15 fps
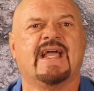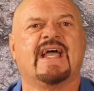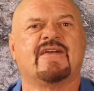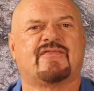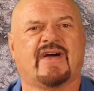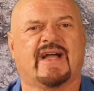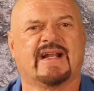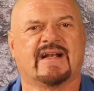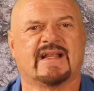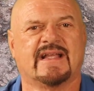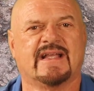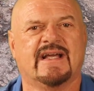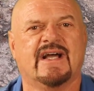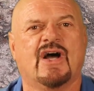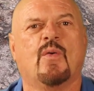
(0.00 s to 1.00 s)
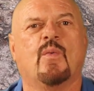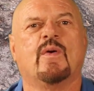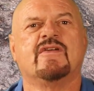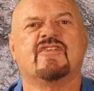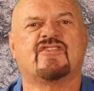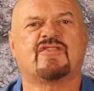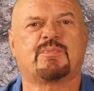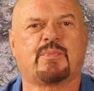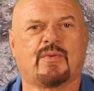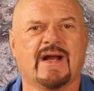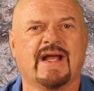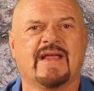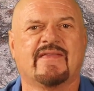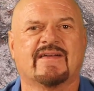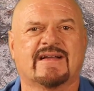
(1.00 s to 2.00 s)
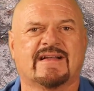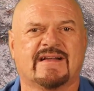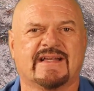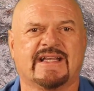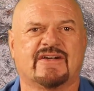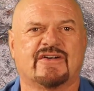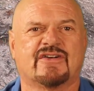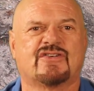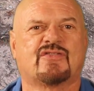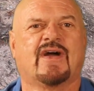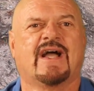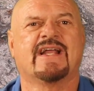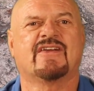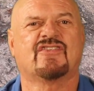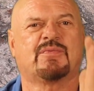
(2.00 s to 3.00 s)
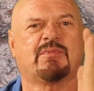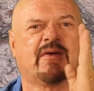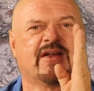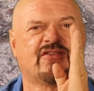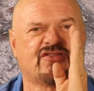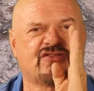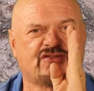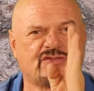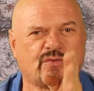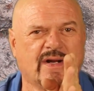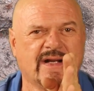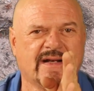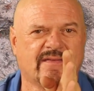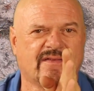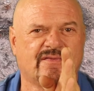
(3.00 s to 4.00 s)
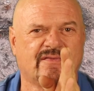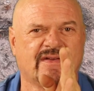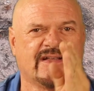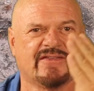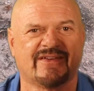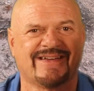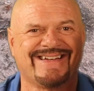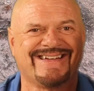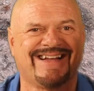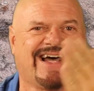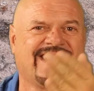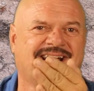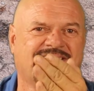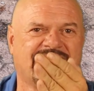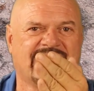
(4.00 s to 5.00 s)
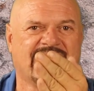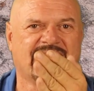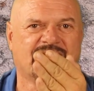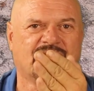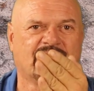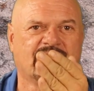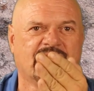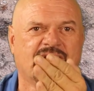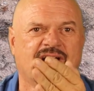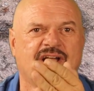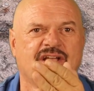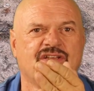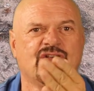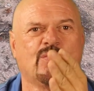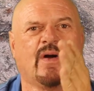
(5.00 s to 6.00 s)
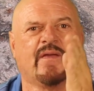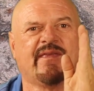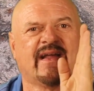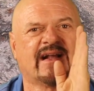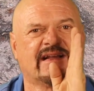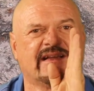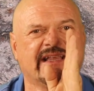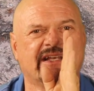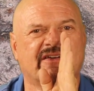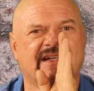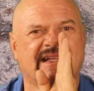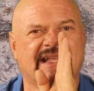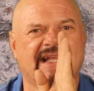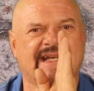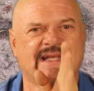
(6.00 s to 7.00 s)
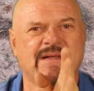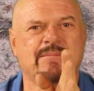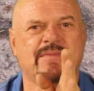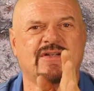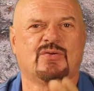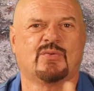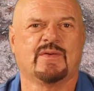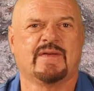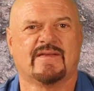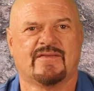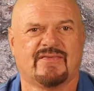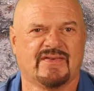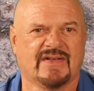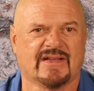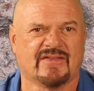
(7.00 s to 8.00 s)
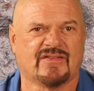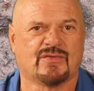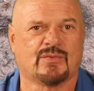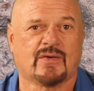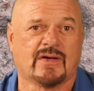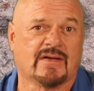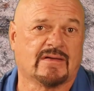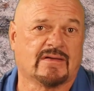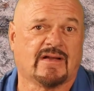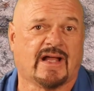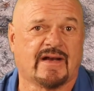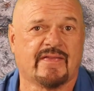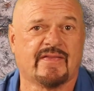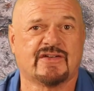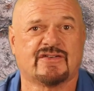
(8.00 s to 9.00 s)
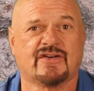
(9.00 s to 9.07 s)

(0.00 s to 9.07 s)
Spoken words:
And finally, when you spray the cleaner, try to spray straight at the fins and not at an angle. You want that cleaner to get in between the fins where a lot of the